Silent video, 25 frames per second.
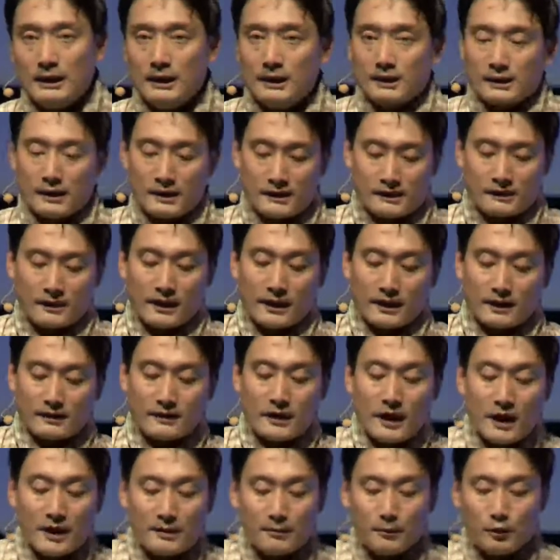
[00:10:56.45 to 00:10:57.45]
Things like
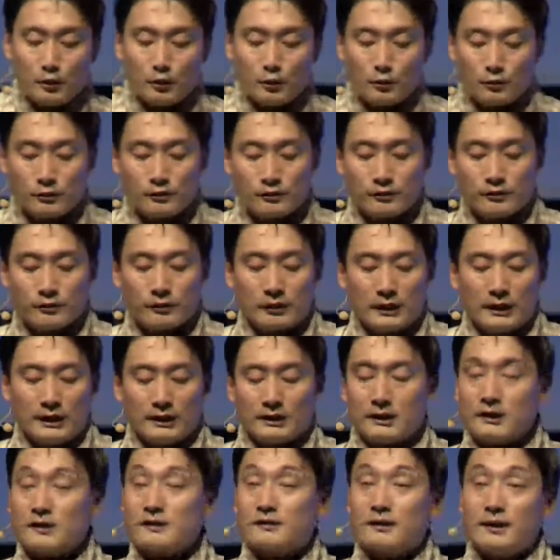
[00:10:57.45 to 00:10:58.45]
time use,
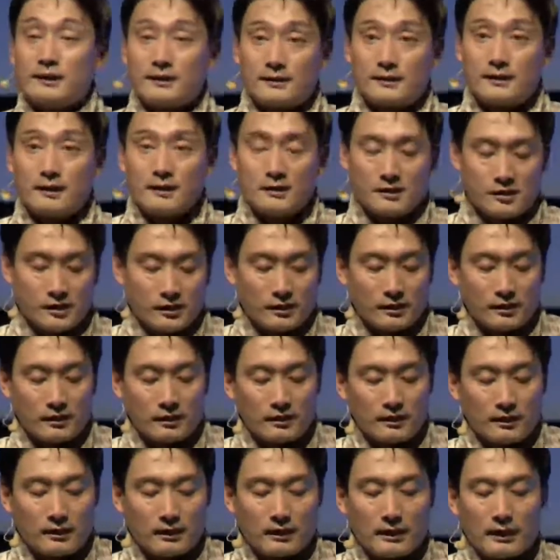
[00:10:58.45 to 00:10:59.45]
things like culture,
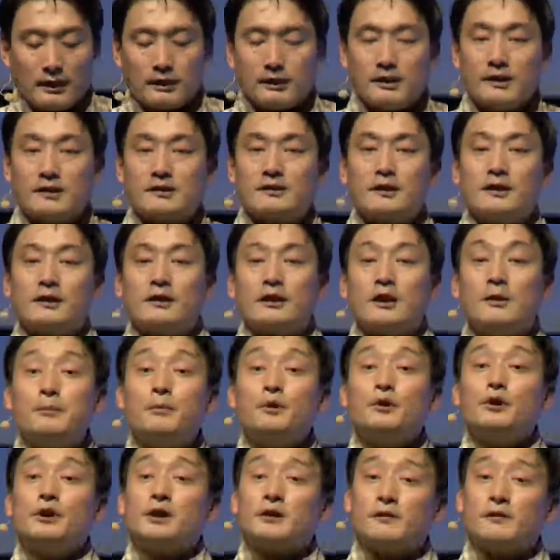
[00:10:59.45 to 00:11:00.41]
things like community